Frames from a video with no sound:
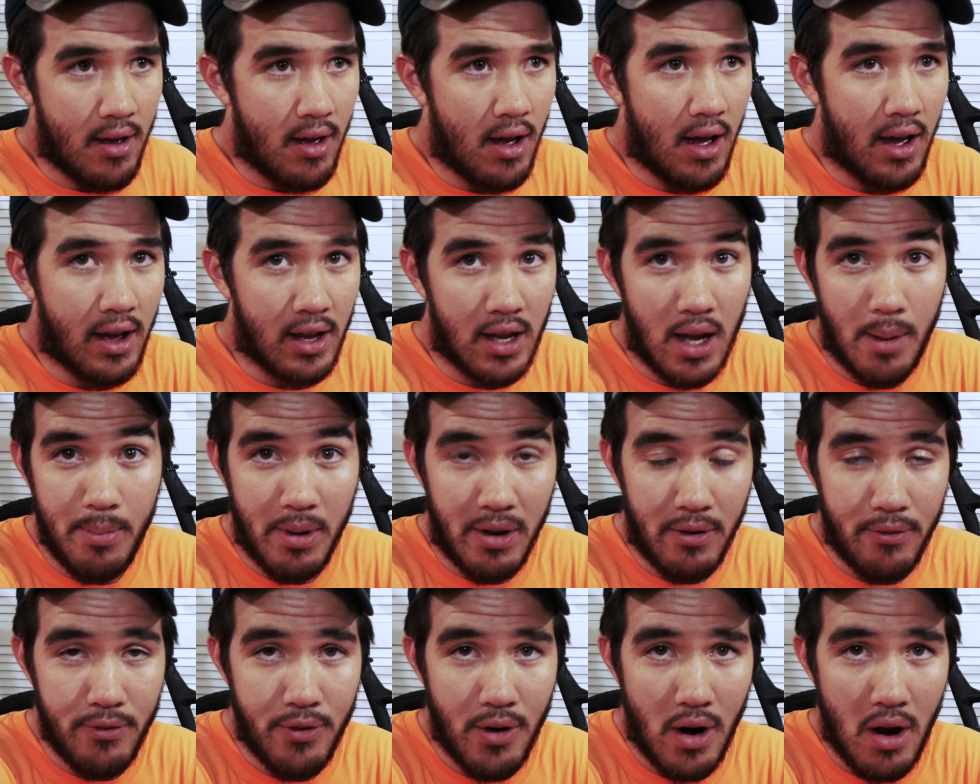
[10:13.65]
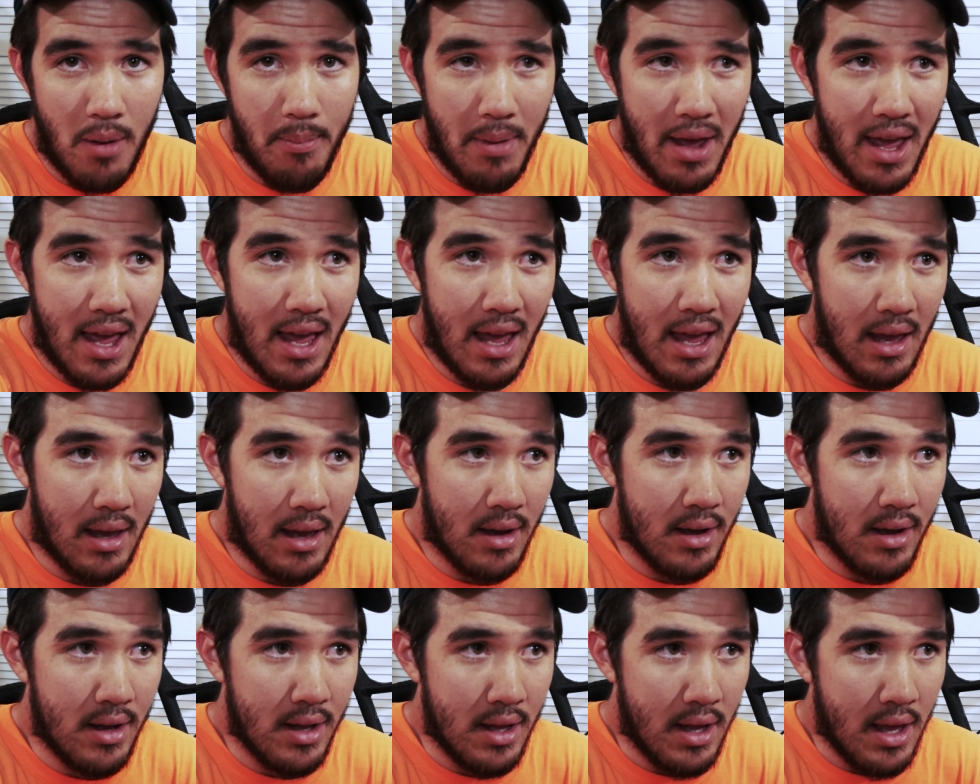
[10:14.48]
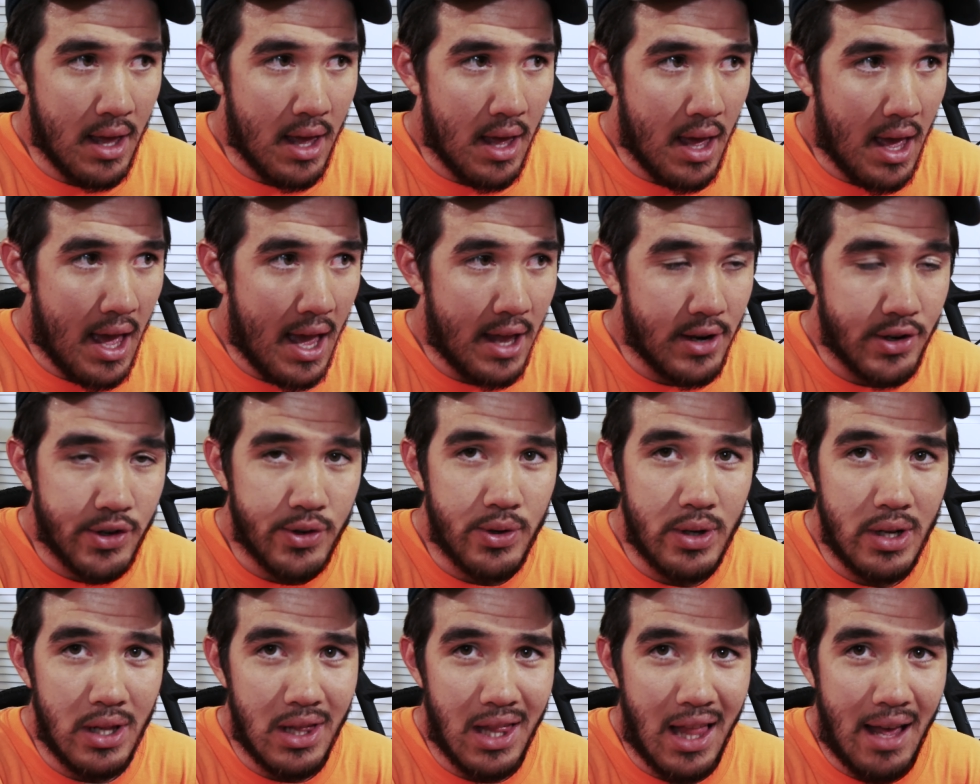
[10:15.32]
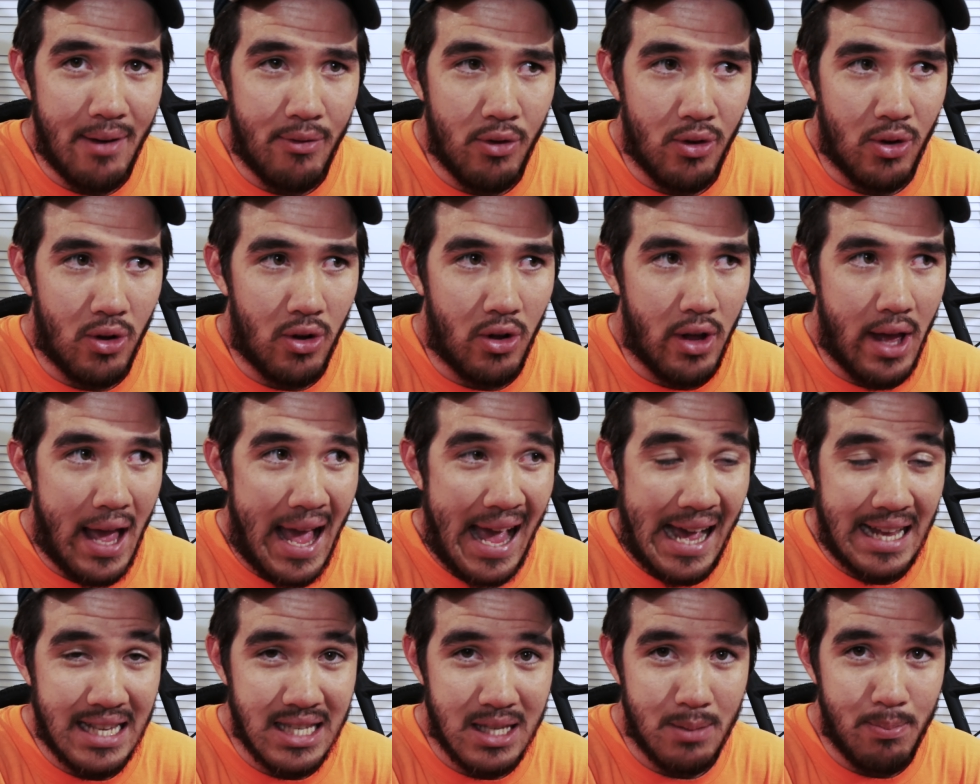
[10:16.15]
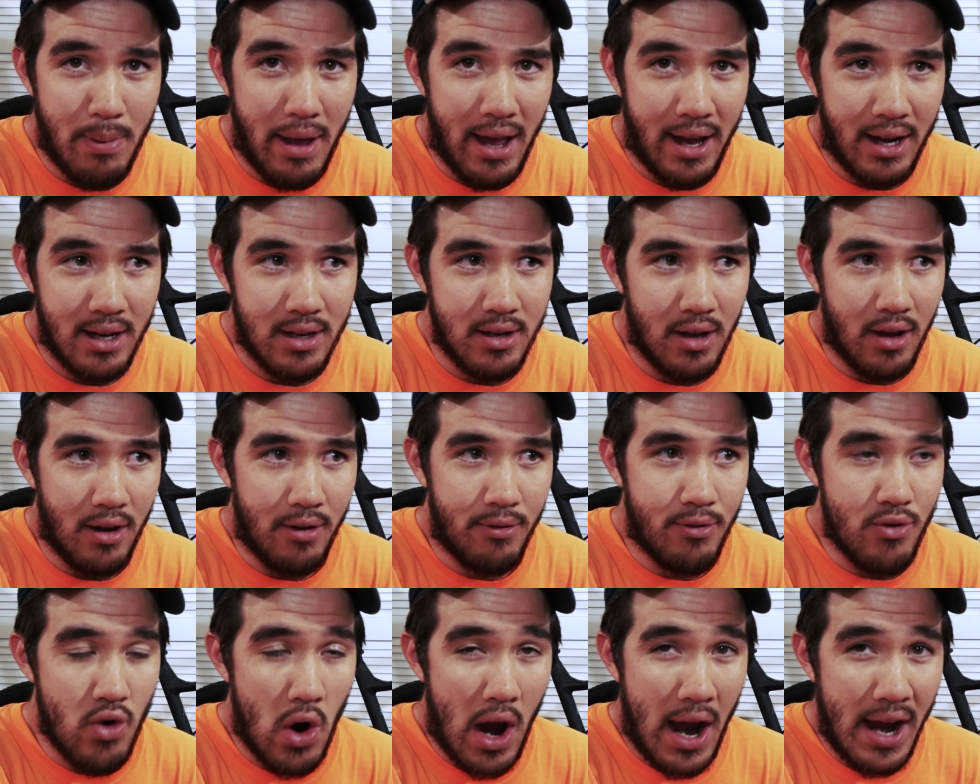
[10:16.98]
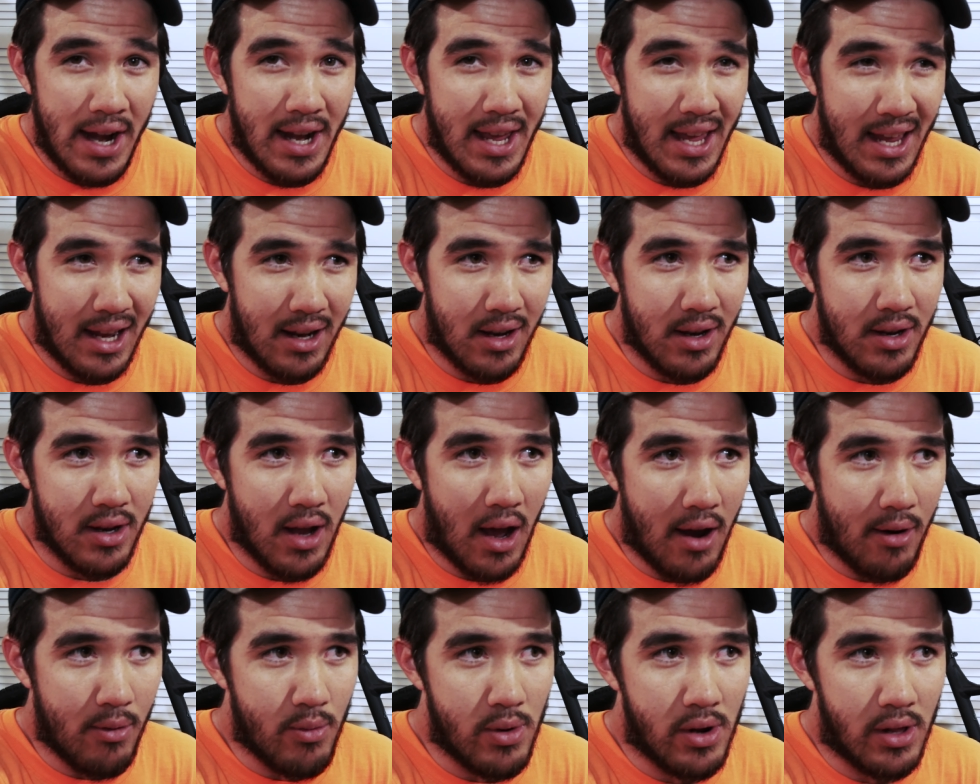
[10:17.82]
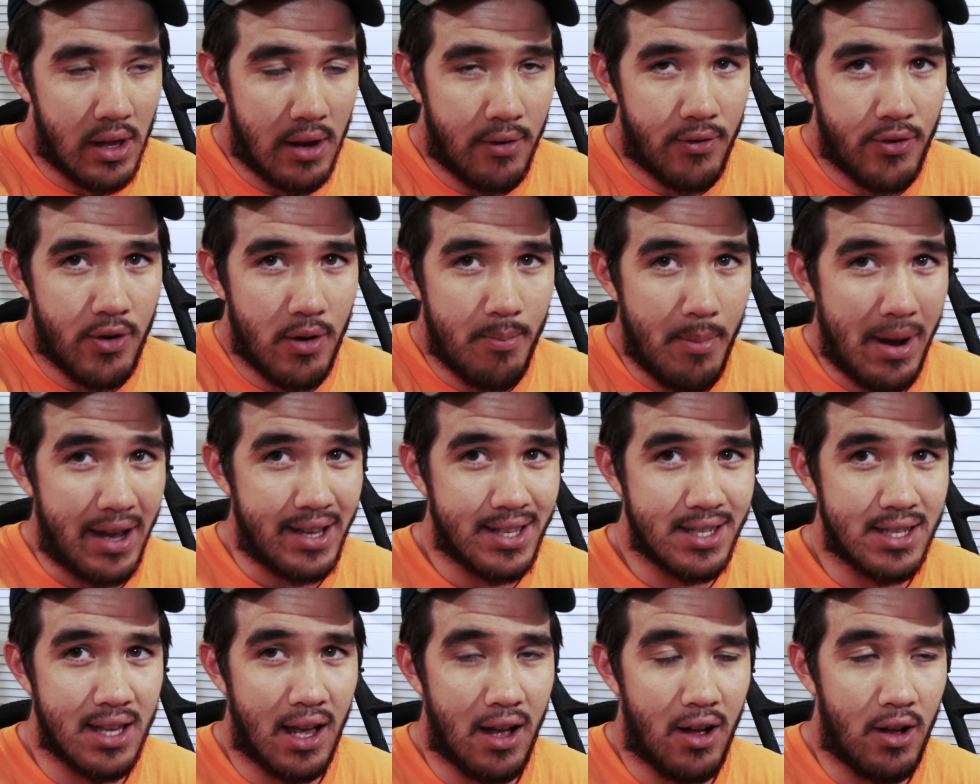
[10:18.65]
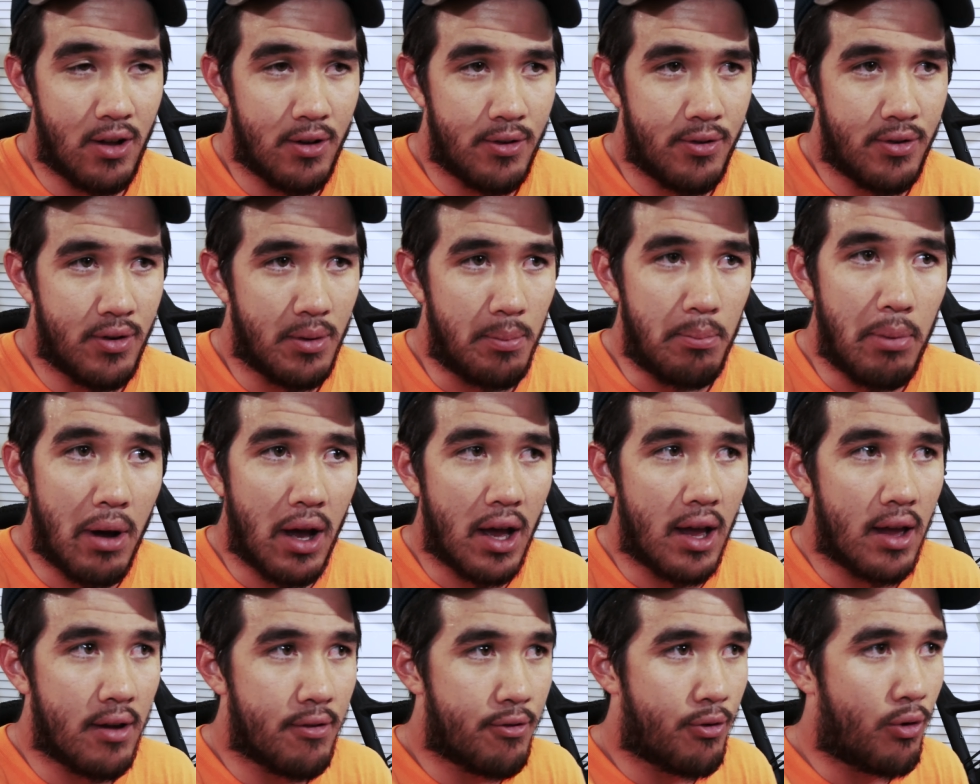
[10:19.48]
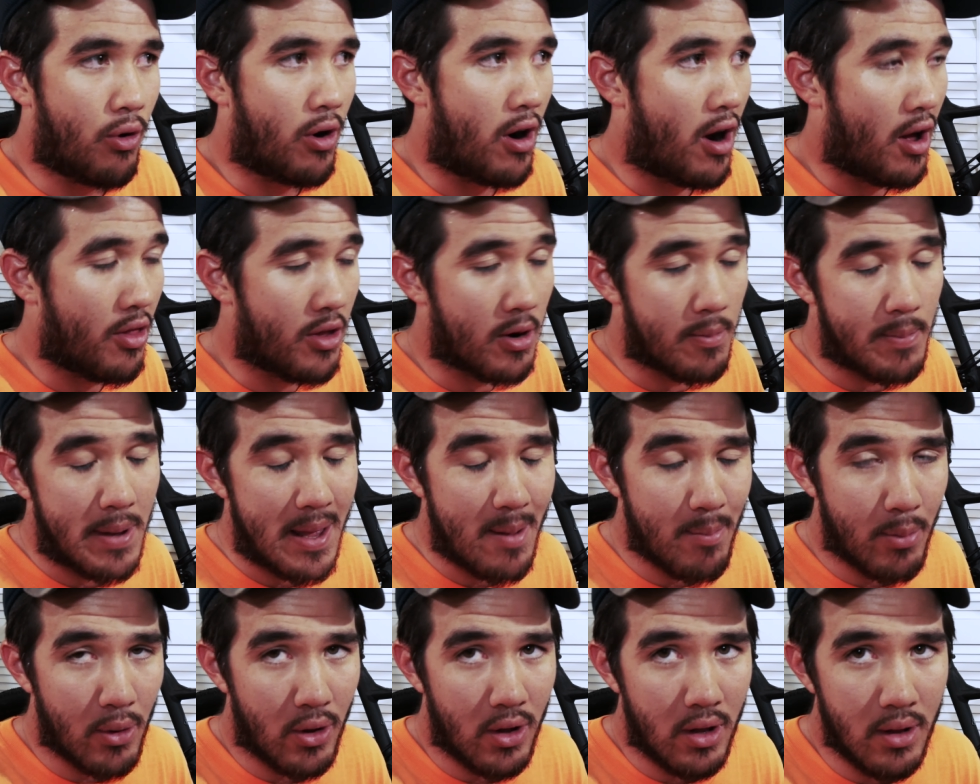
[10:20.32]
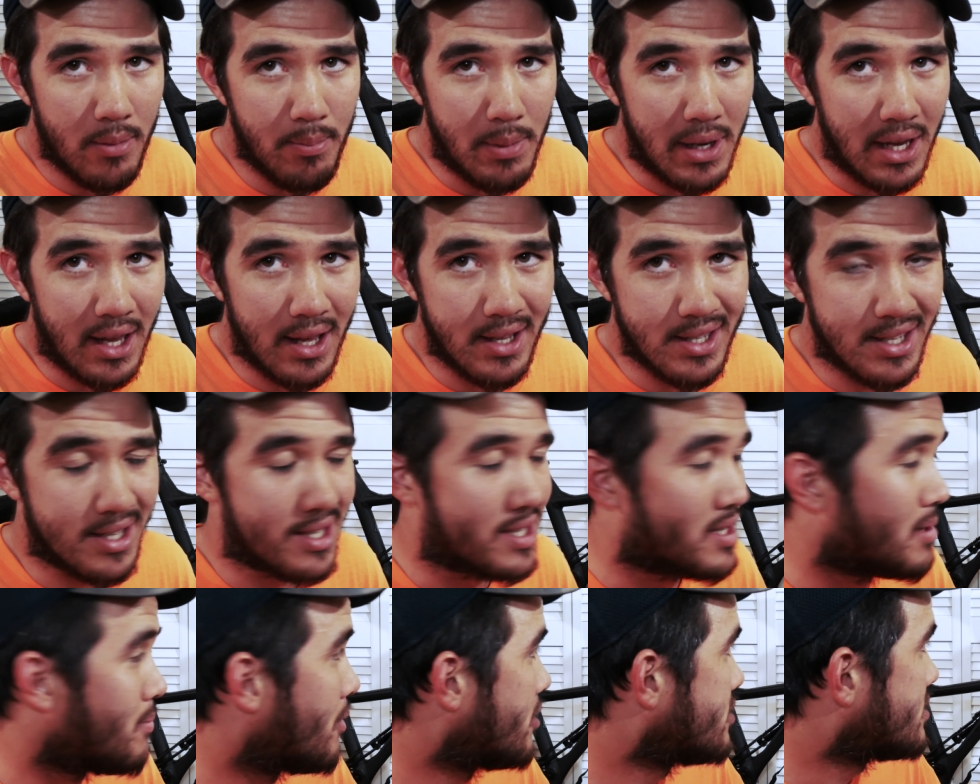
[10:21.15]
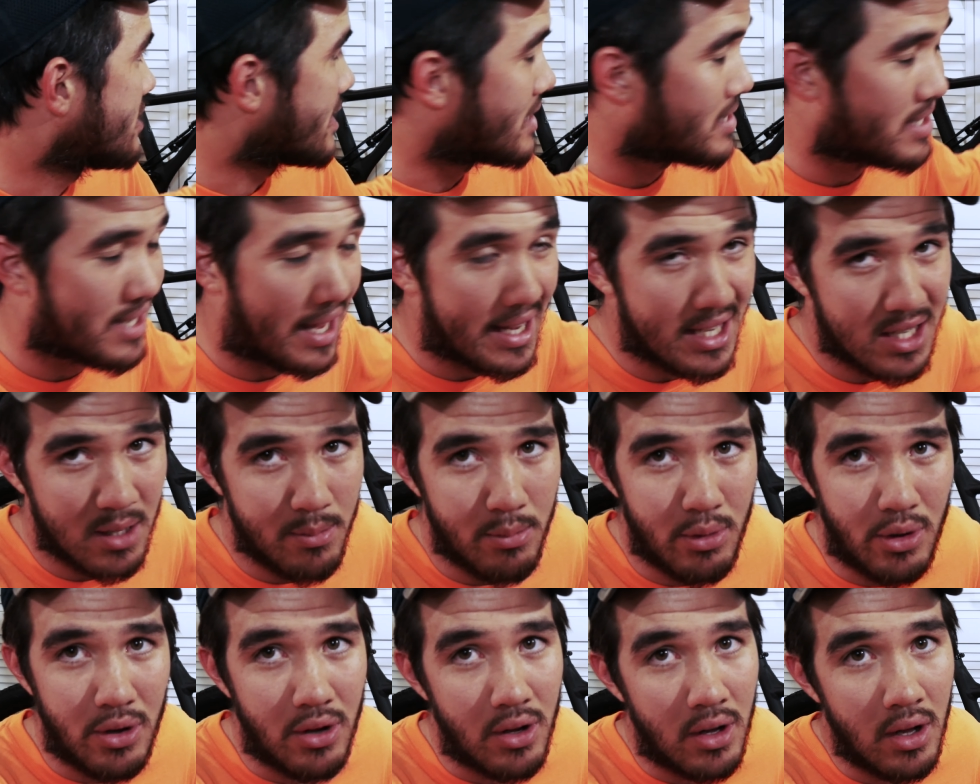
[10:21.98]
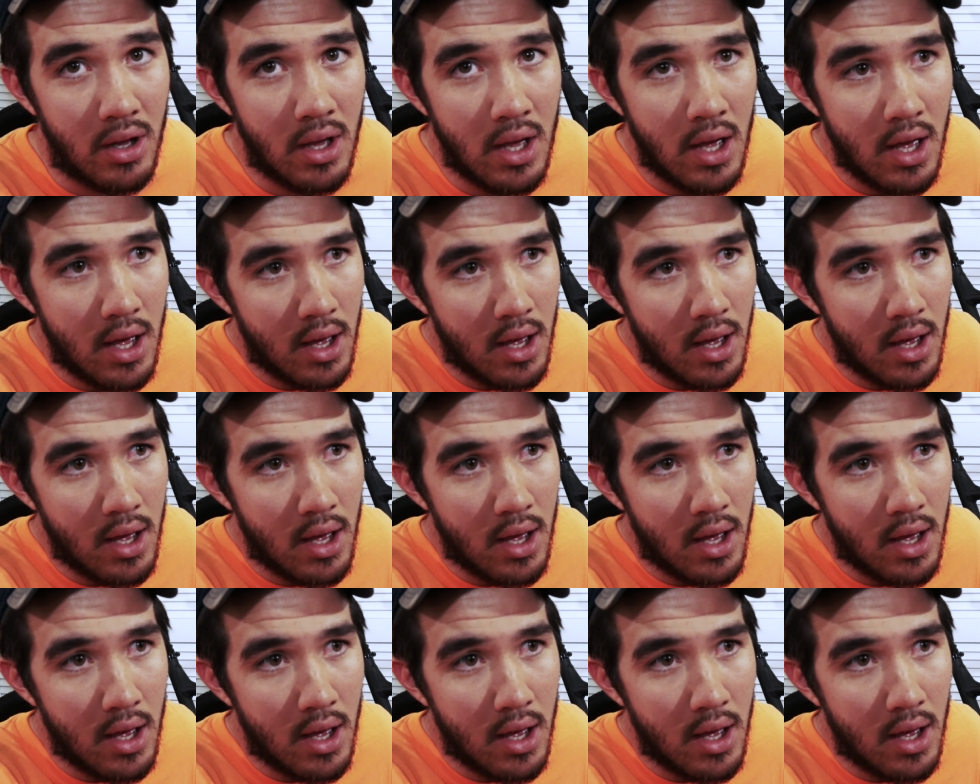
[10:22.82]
coming from a entry-level aspect of riding, not really for myself, but for other people, because it's the most accessible